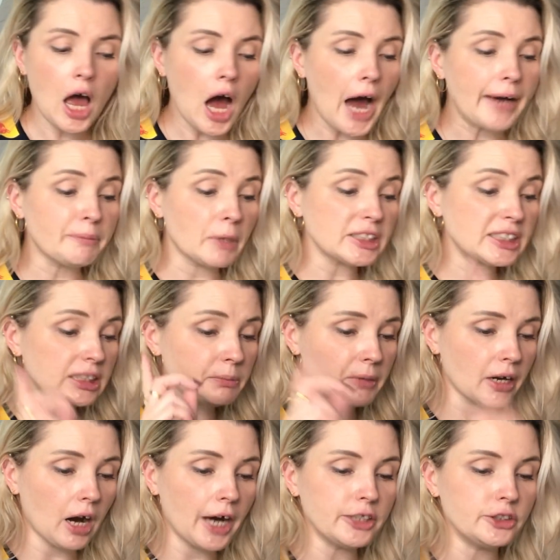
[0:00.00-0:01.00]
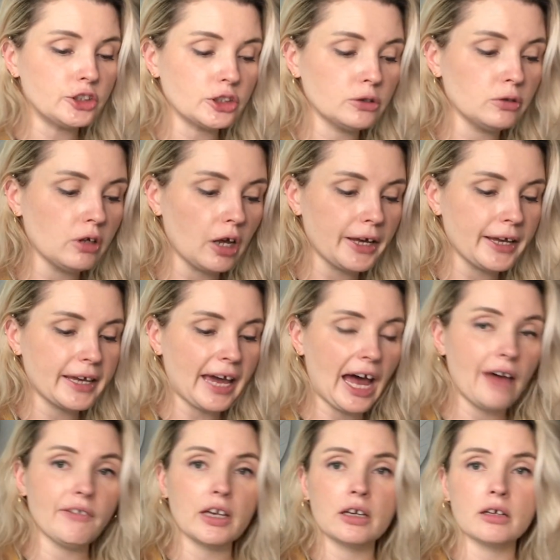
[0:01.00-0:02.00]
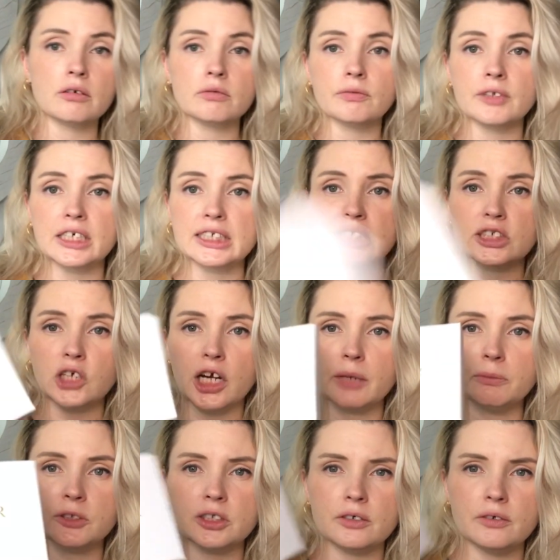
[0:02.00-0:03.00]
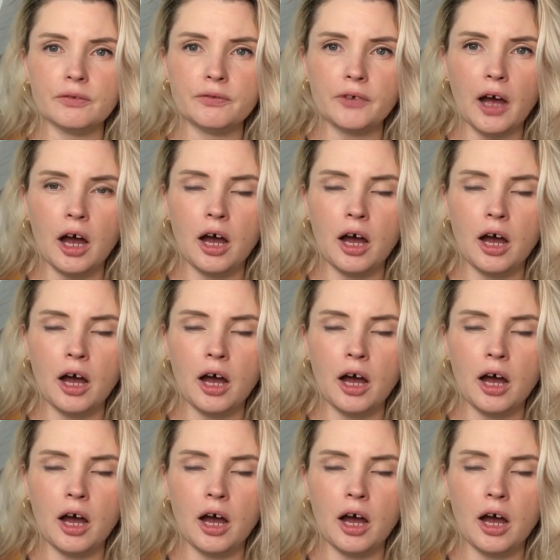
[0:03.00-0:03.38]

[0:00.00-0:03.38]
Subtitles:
I must admit, I do like having these types of